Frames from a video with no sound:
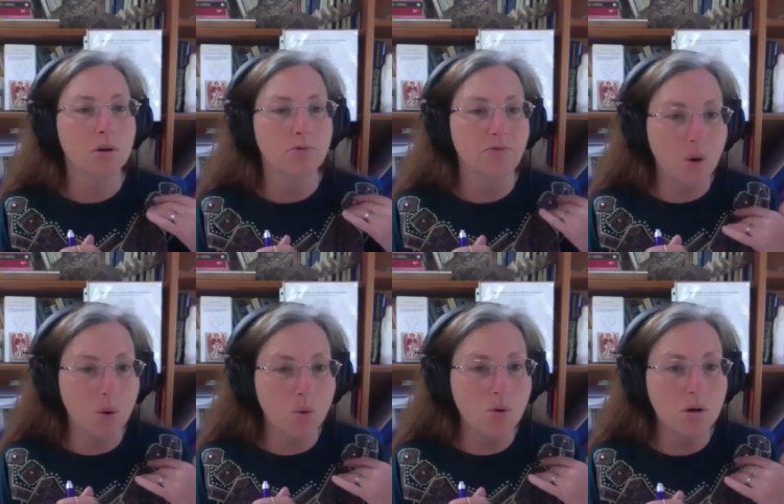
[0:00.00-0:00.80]

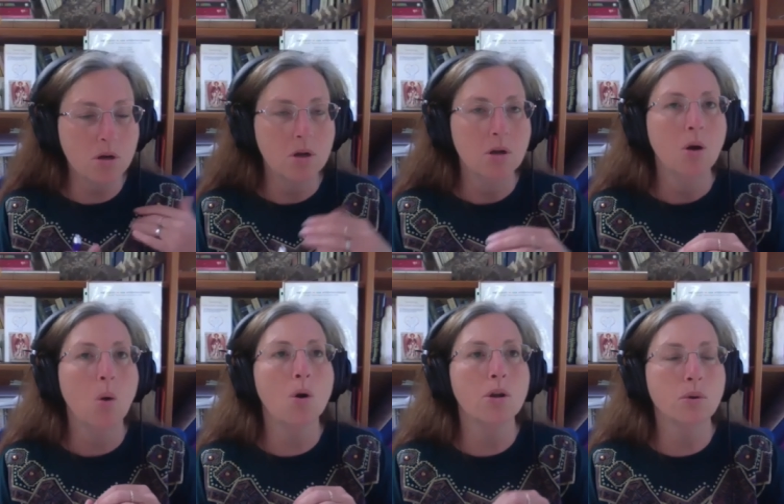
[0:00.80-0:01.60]
phone,
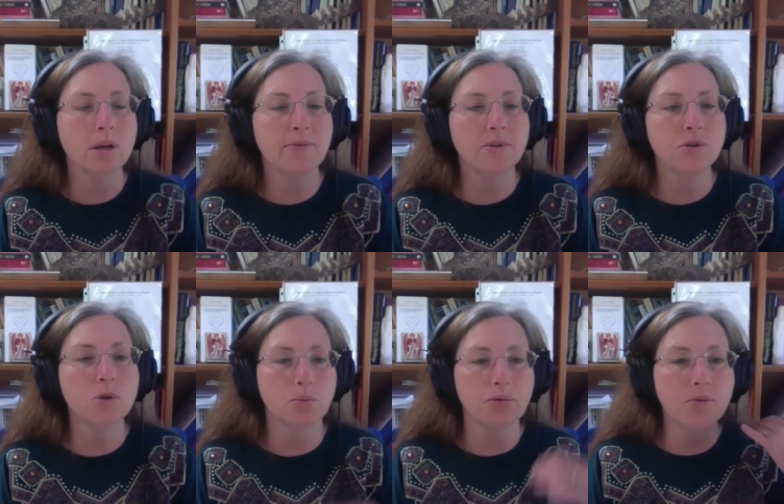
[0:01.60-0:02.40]
or you could even do
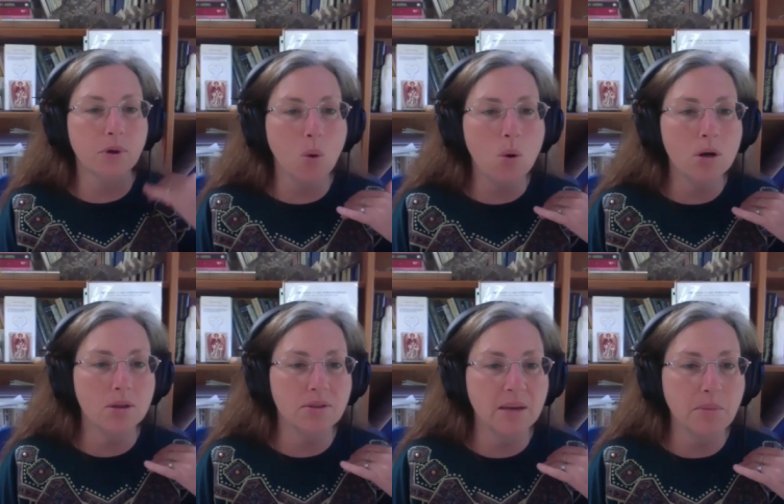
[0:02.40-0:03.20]
the
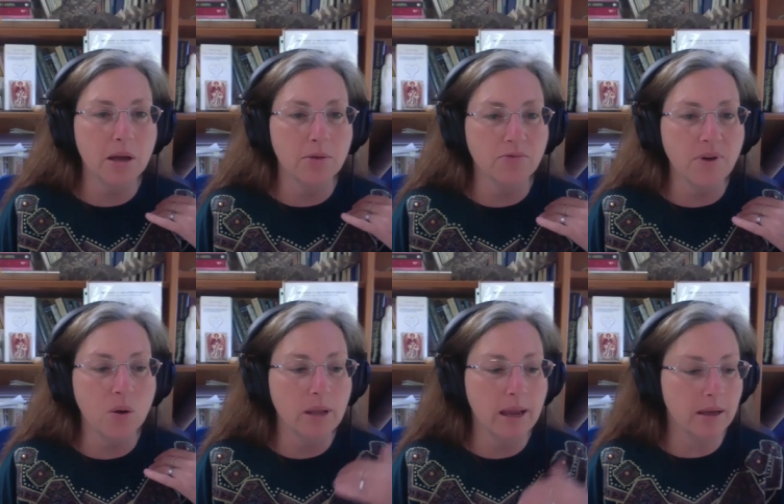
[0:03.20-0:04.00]
pre-recorded thing by the
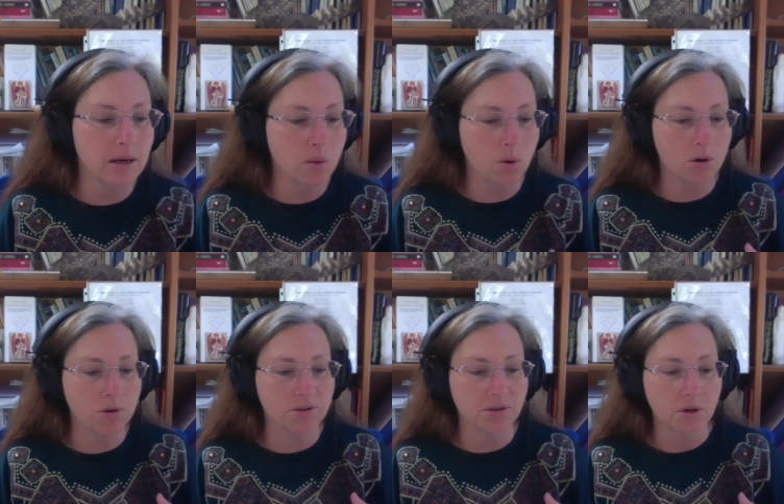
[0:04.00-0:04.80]
phone. Like, in other words,